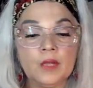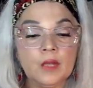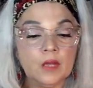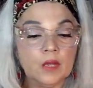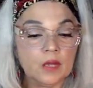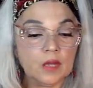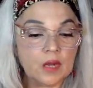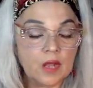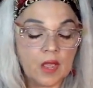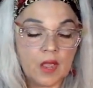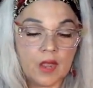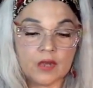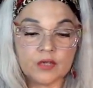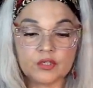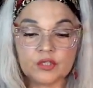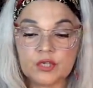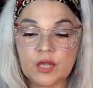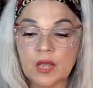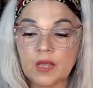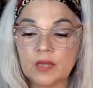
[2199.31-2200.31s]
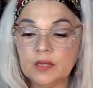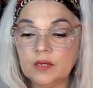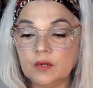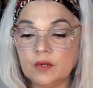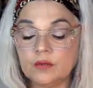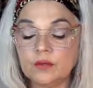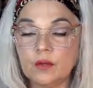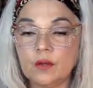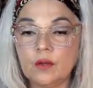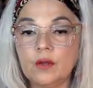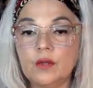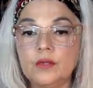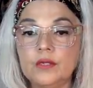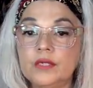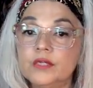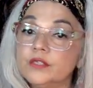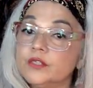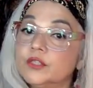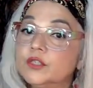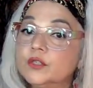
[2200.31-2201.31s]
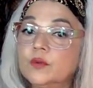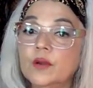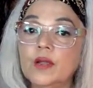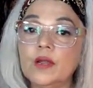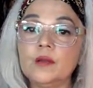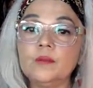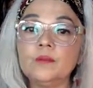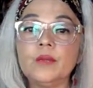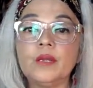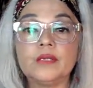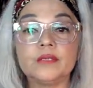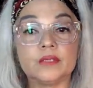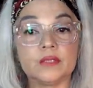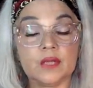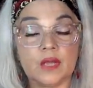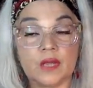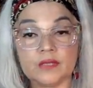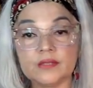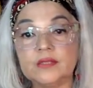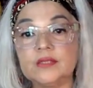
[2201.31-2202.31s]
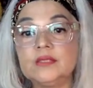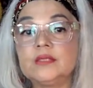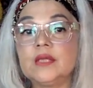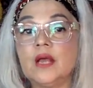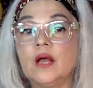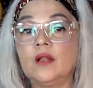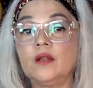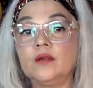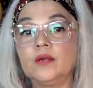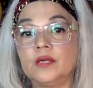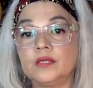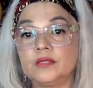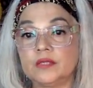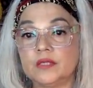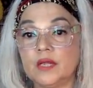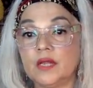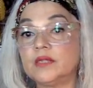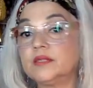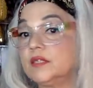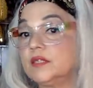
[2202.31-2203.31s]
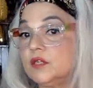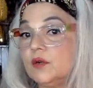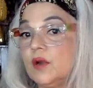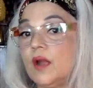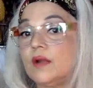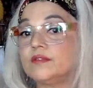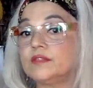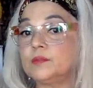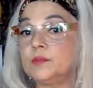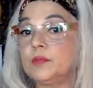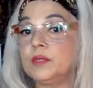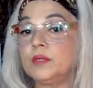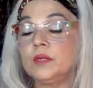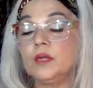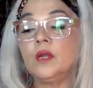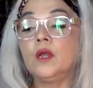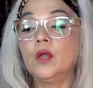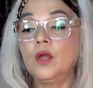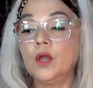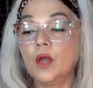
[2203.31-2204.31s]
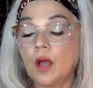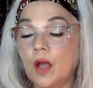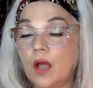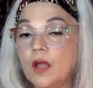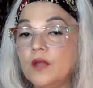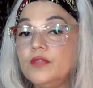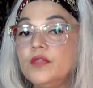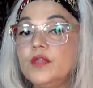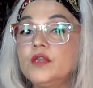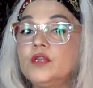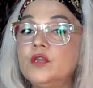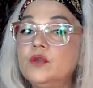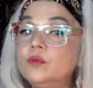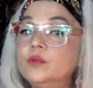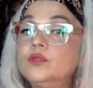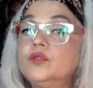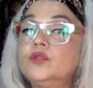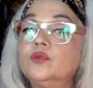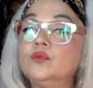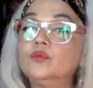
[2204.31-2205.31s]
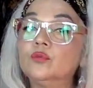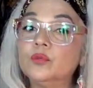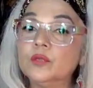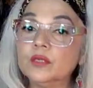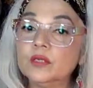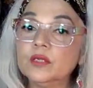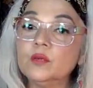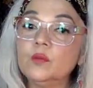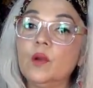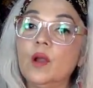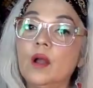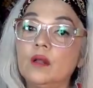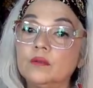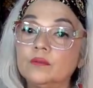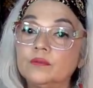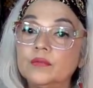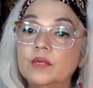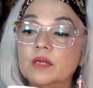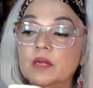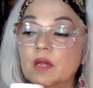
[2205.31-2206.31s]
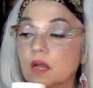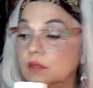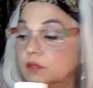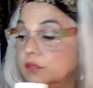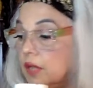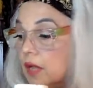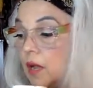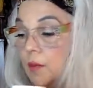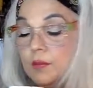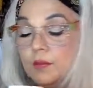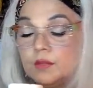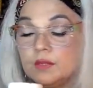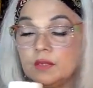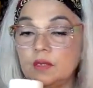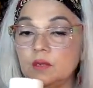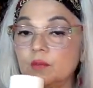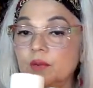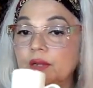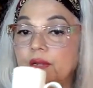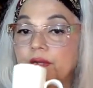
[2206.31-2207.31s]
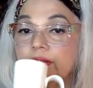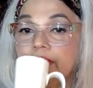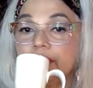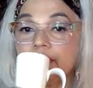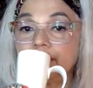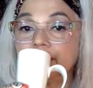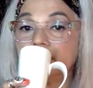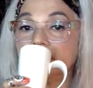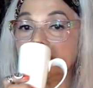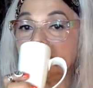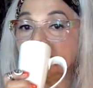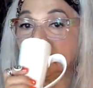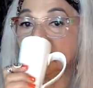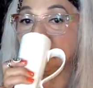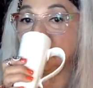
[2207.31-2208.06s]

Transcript: and hashtag it on, on Instagram as an Etsy seller, as an Etsy craftsman, I think you would do really well. And I'll help you in any way I can, Sandy.